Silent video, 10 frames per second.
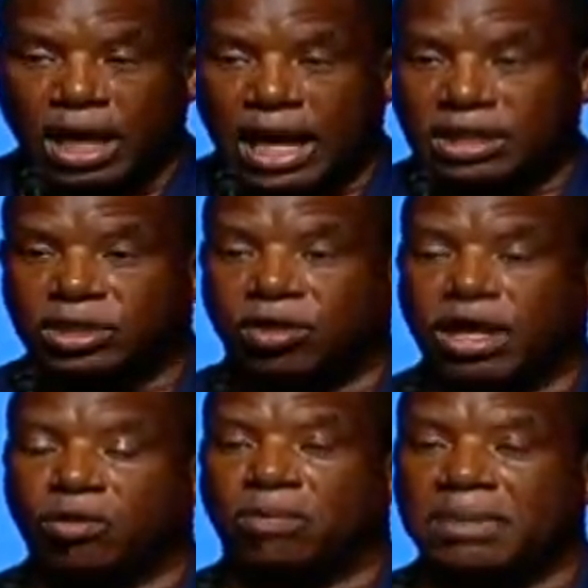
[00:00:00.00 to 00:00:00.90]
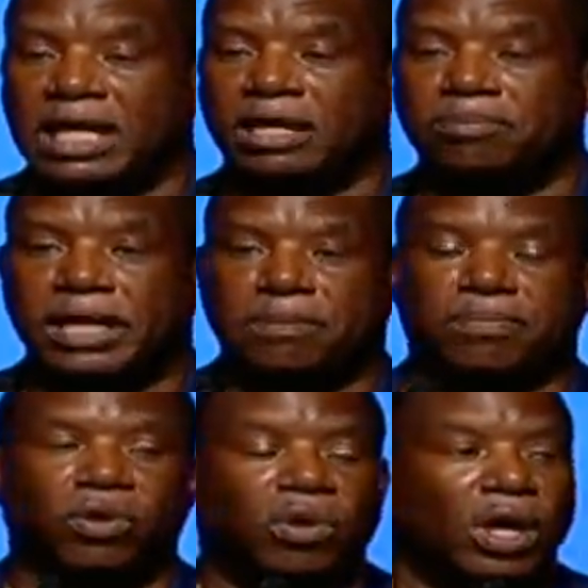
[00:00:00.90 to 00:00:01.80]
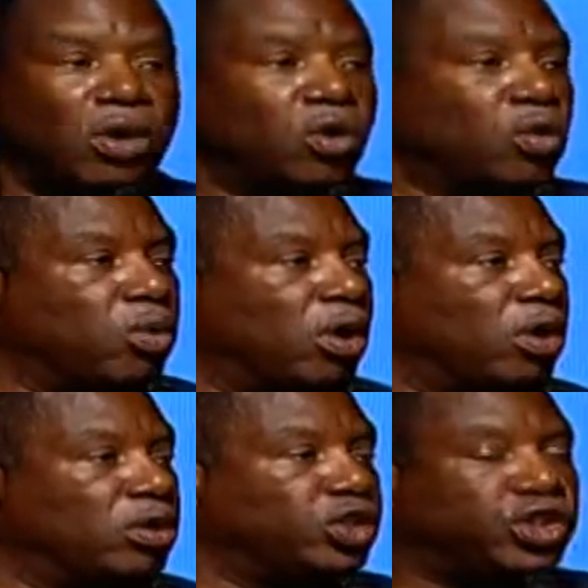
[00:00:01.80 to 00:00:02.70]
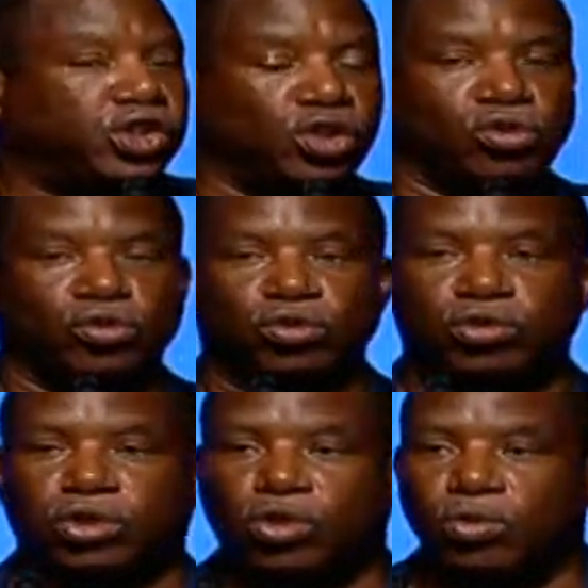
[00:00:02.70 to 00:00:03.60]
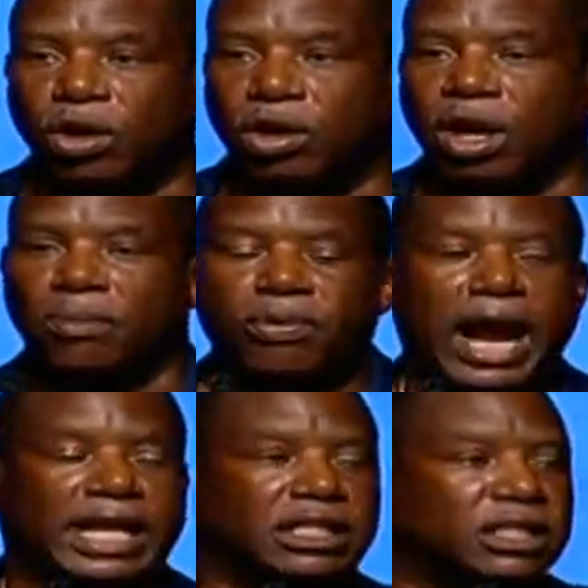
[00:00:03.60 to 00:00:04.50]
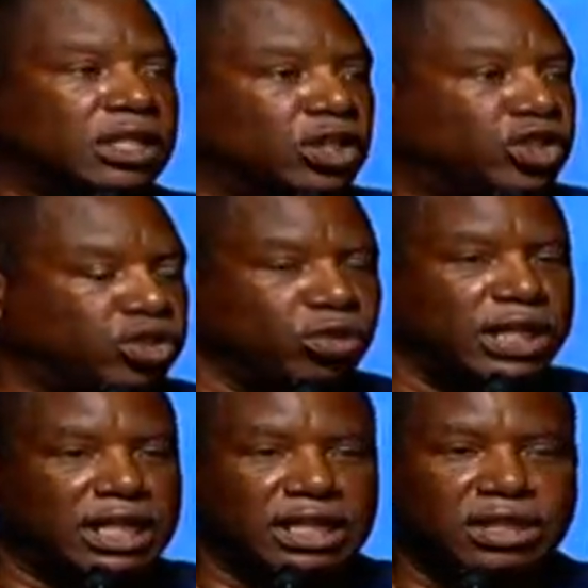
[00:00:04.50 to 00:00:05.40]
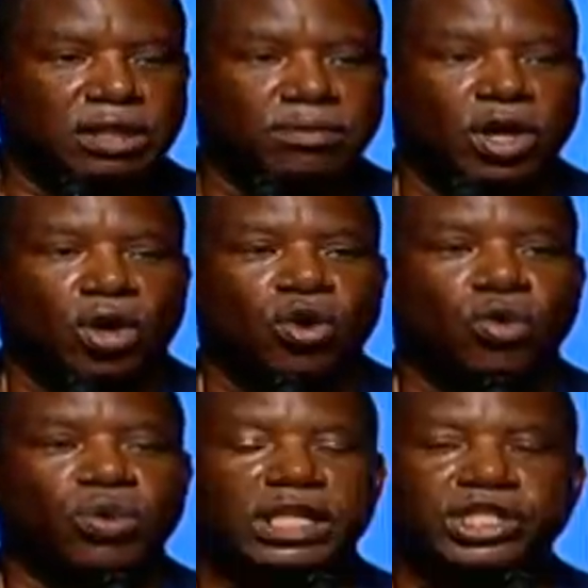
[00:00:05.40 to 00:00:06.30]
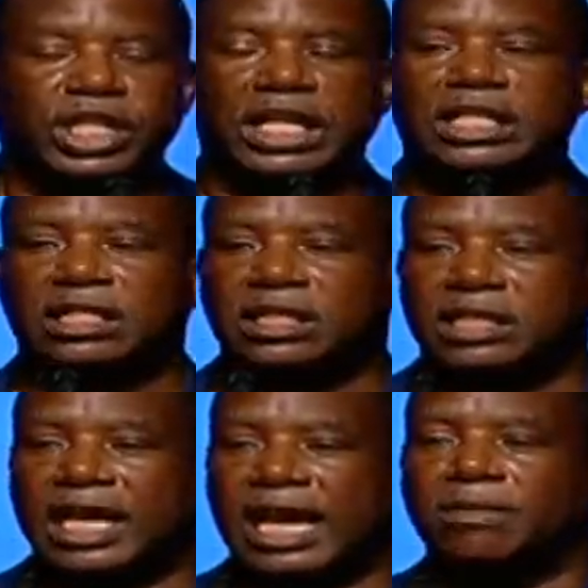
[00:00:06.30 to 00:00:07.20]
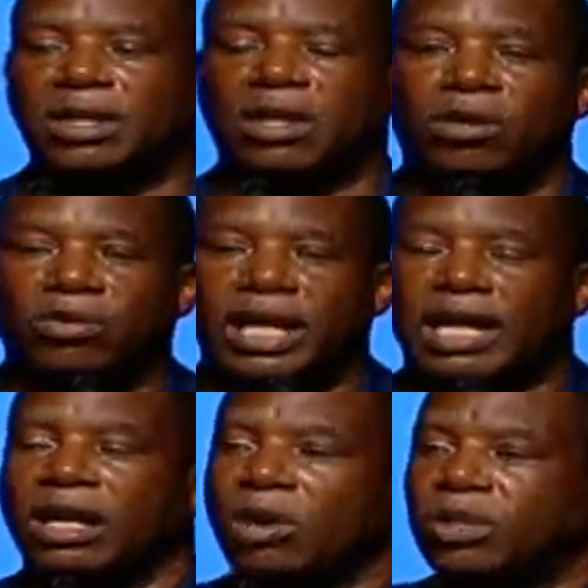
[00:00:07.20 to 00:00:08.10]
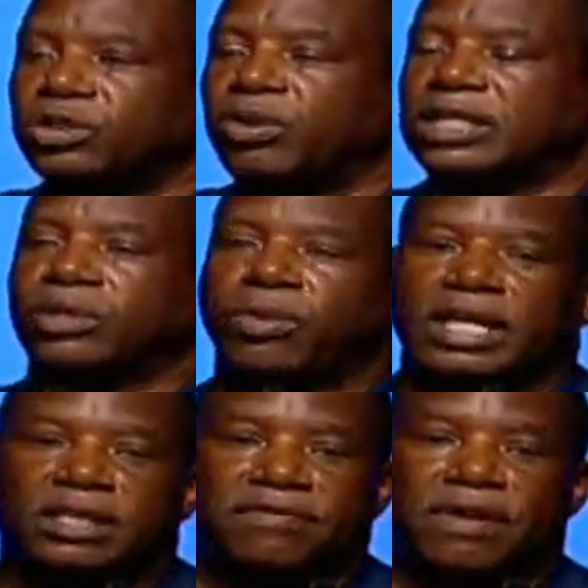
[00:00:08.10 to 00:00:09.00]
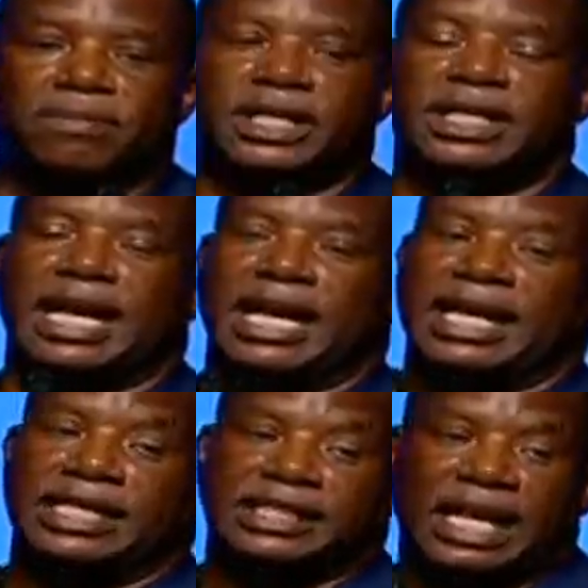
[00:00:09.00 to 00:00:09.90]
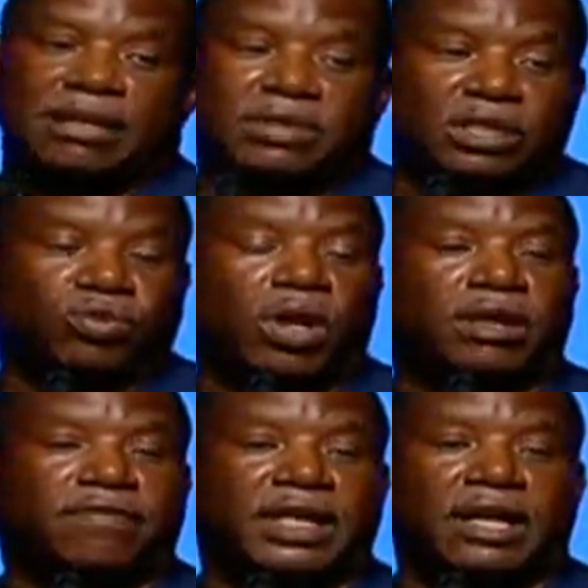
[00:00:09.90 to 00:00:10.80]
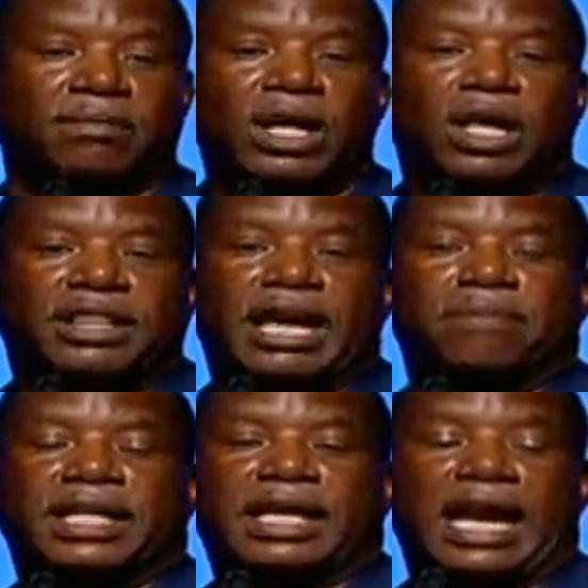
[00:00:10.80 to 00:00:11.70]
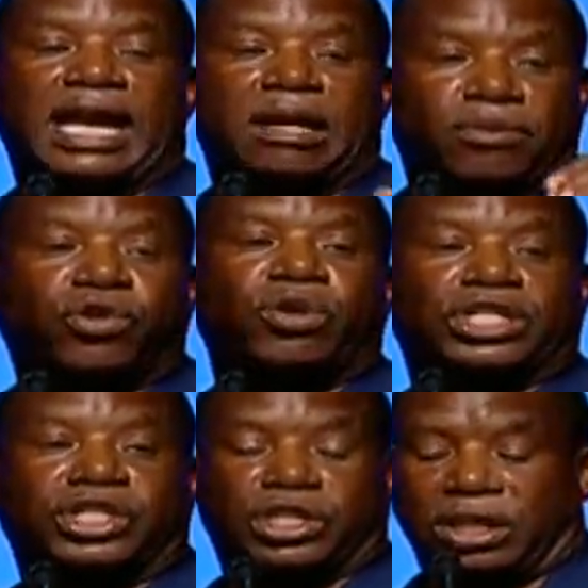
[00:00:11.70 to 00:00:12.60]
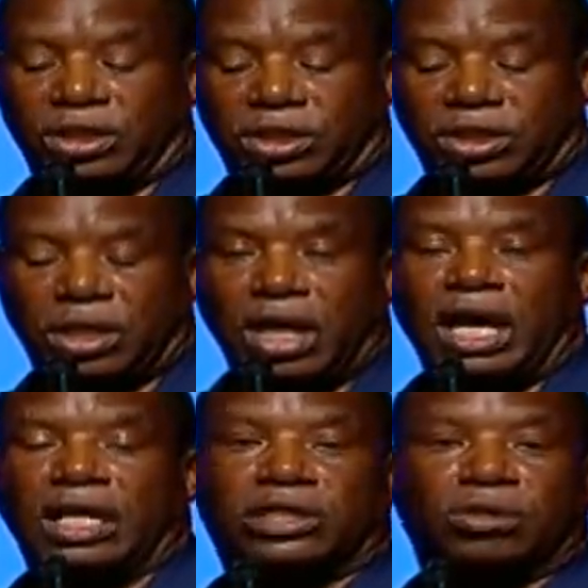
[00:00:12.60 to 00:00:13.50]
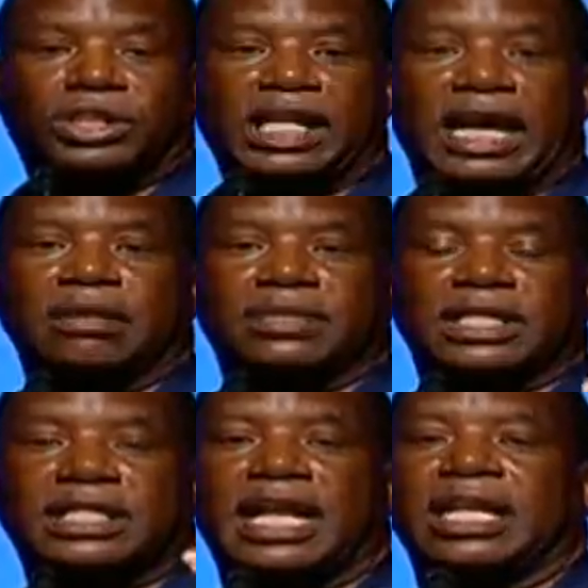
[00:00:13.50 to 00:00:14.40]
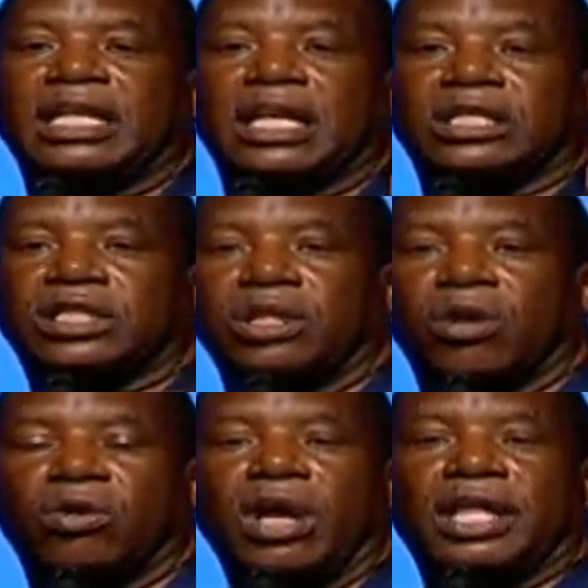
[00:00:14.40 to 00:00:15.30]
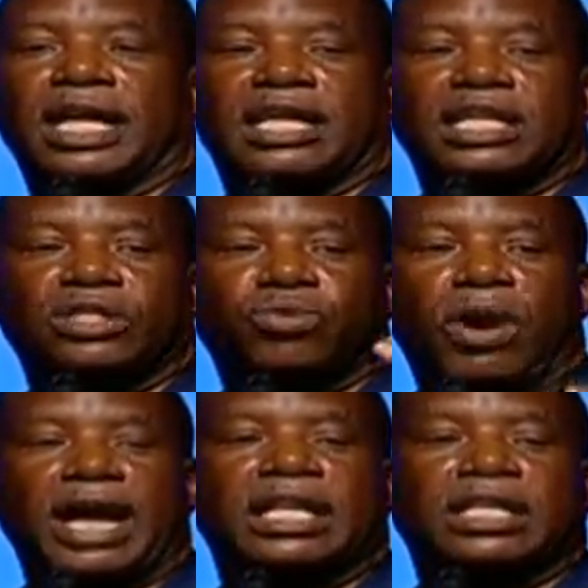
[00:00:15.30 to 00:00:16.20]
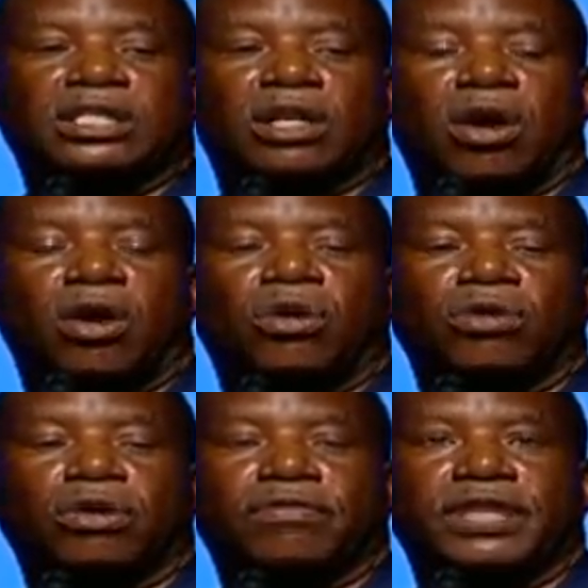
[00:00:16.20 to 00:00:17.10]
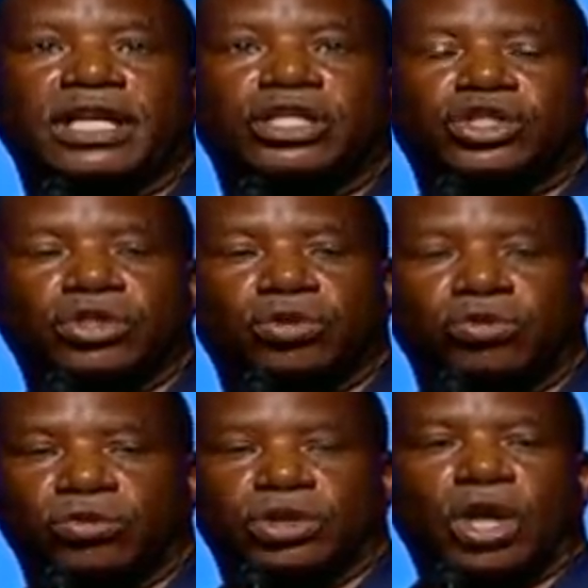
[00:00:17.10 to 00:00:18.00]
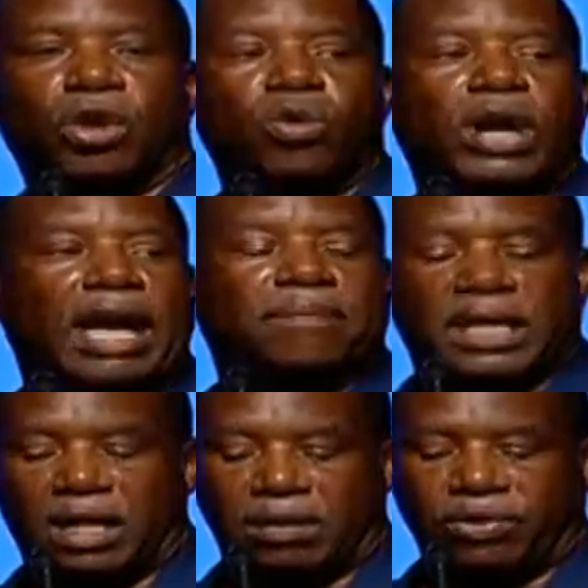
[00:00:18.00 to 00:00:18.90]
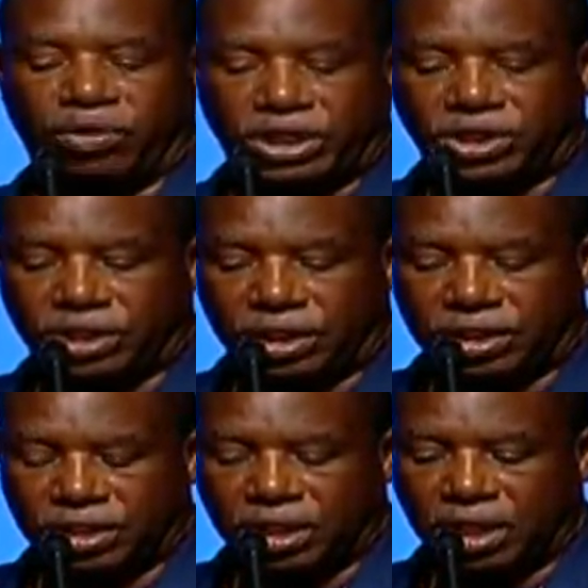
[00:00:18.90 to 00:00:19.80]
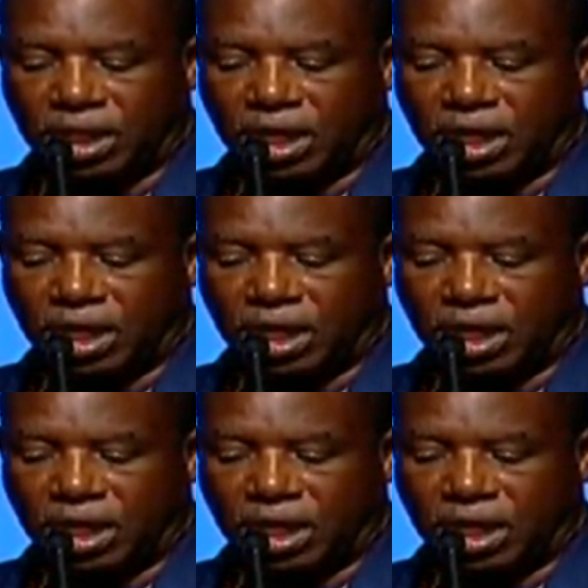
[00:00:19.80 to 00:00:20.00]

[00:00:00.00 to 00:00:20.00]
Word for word: And so there were many people who were Jews, who were practicing Judaism, who, when Jesus came along and was resurrected from the dead, and James is one of them, they became Christians. And so James is letting us know that he's writing to all of the Jews who had become Christians.